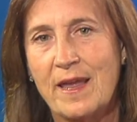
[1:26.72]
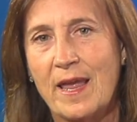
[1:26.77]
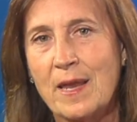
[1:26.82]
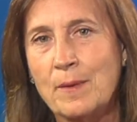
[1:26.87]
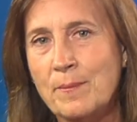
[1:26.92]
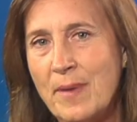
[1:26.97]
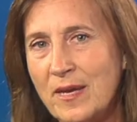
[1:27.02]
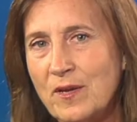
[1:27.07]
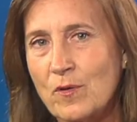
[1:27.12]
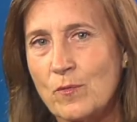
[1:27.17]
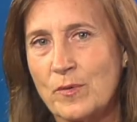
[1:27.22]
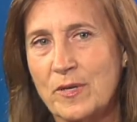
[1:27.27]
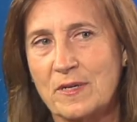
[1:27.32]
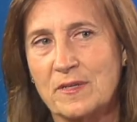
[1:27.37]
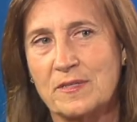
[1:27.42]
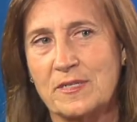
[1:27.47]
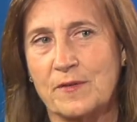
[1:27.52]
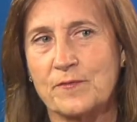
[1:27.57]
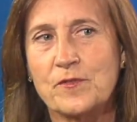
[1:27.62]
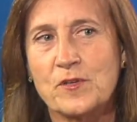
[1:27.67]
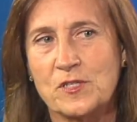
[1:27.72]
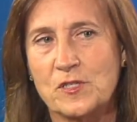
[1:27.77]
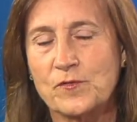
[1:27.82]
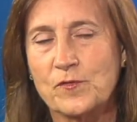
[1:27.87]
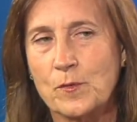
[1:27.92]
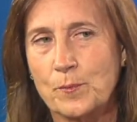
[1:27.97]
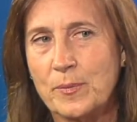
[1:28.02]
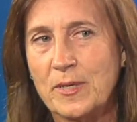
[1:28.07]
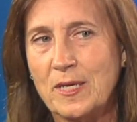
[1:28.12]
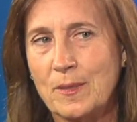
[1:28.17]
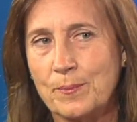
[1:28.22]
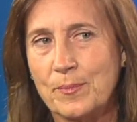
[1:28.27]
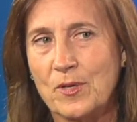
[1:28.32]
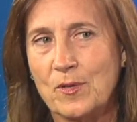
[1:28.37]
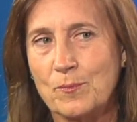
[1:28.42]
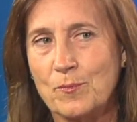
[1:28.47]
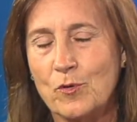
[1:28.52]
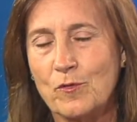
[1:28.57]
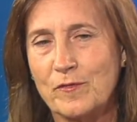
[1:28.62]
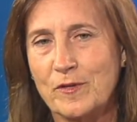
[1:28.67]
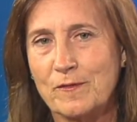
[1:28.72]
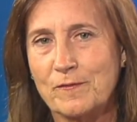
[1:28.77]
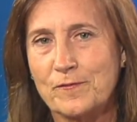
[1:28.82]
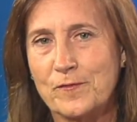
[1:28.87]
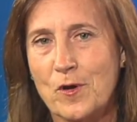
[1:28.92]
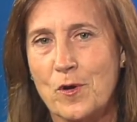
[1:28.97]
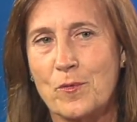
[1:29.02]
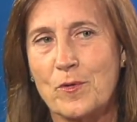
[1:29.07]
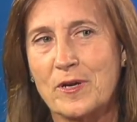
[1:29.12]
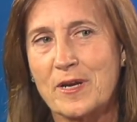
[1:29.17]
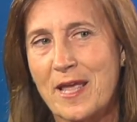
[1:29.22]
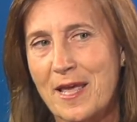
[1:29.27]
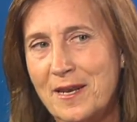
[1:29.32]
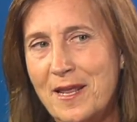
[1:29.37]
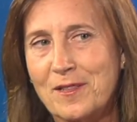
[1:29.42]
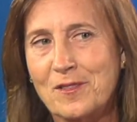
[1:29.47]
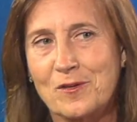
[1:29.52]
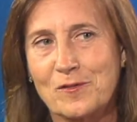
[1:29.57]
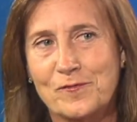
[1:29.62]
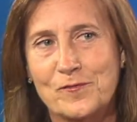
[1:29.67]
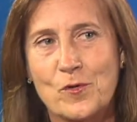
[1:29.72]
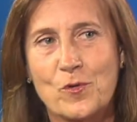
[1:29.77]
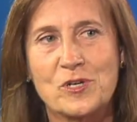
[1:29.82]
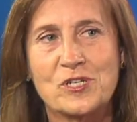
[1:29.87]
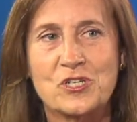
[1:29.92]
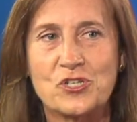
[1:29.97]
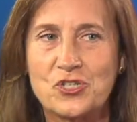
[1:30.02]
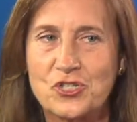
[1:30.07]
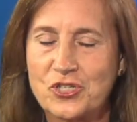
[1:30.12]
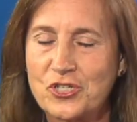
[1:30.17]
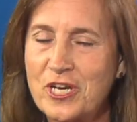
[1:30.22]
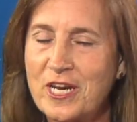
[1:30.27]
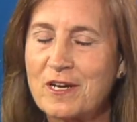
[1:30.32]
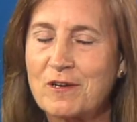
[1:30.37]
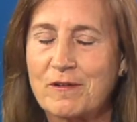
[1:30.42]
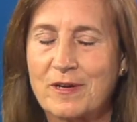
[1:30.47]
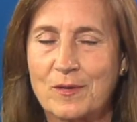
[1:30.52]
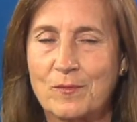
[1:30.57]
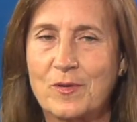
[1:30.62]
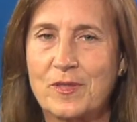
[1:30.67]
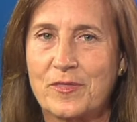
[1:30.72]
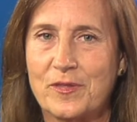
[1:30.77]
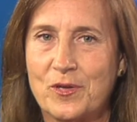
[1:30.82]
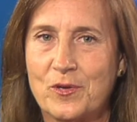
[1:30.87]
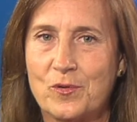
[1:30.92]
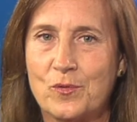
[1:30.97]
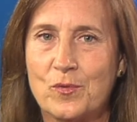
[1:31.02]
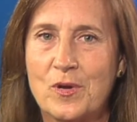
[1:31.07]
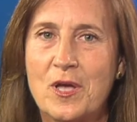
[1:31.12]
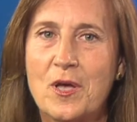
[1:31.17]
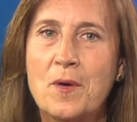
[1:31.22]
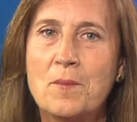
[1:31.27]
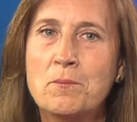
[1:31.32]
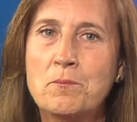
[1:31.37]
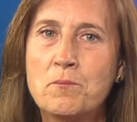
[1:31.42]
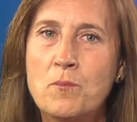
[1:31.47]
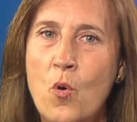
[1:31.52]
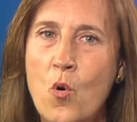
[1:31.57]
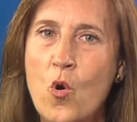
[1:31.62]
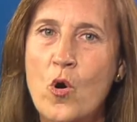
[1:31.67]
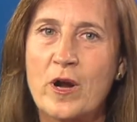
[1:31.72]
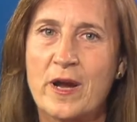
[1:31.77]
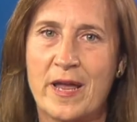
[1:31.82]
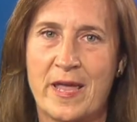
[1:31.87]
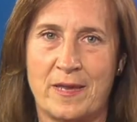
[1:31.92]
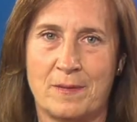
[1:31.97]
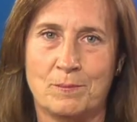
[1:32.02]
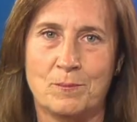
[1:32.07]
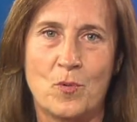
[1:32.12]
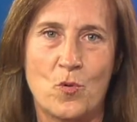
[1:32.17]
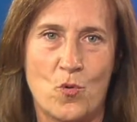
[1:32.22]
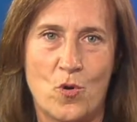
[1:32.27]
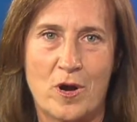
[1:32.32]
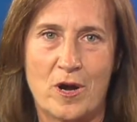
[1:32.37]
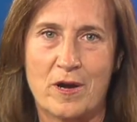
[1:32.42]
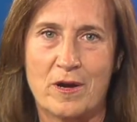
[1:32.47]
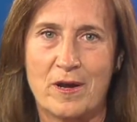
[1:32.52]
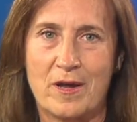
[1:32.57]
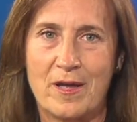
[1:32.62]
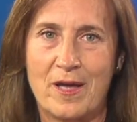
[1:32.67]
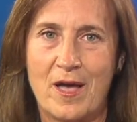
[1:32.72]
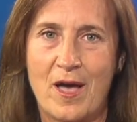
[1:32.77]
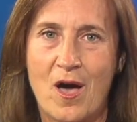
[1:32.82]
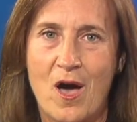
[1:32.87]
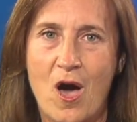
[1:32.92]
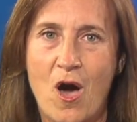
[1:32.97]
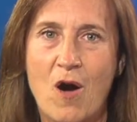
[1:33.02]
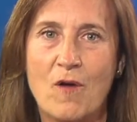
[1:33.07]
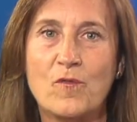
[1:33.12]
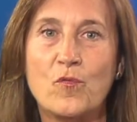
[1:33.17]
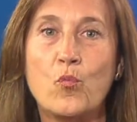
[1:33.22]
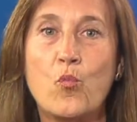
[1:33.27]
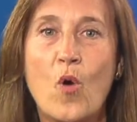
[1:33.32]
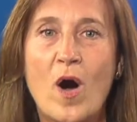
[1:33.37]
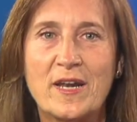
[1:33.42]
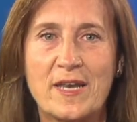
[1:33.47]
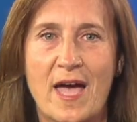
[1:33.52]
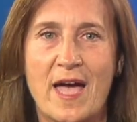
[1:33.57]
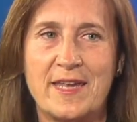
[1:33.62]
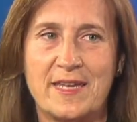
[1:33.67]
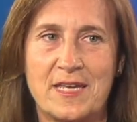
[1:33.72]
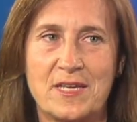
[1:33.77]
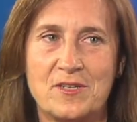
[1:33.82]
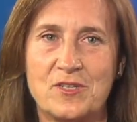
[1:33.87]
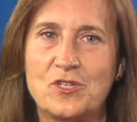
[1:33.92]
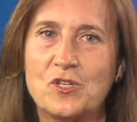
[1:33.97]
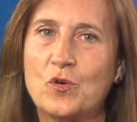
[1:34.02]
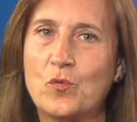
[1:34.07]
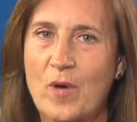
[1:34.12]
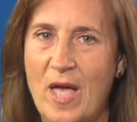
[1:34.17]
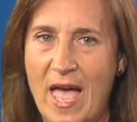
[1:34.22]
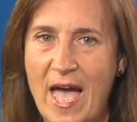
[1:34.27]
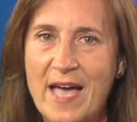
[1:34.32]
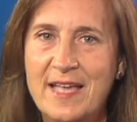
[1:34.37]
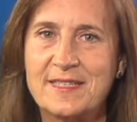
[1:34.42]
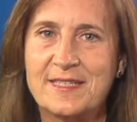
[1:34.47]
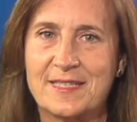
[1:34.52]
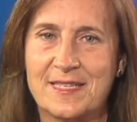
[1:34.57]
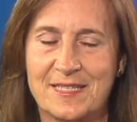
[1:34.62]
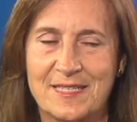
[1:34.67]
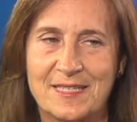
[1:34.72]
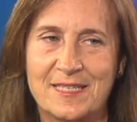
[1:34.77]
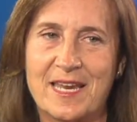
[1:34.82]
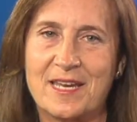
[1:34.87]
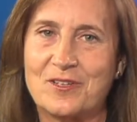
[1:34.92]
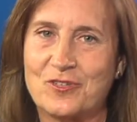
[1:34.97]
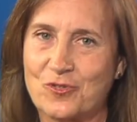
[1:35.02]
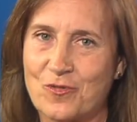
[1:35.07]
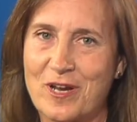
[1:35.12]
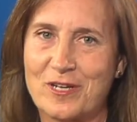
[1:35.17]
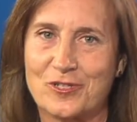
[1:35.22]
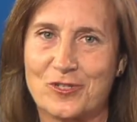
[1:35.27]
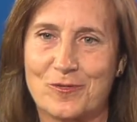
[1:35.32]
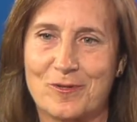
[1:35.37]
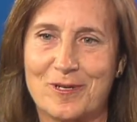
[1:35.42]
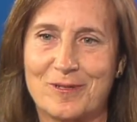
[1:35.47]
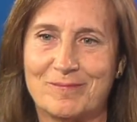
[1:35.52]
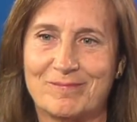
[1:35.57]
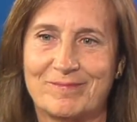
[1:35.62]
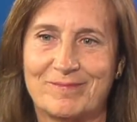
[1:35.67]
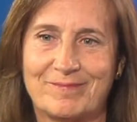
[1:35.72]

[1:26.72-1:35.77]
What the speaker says: and make a real difference for people moving forward. And I look forward to sharing with you more and more of what I can do as the state treasurer.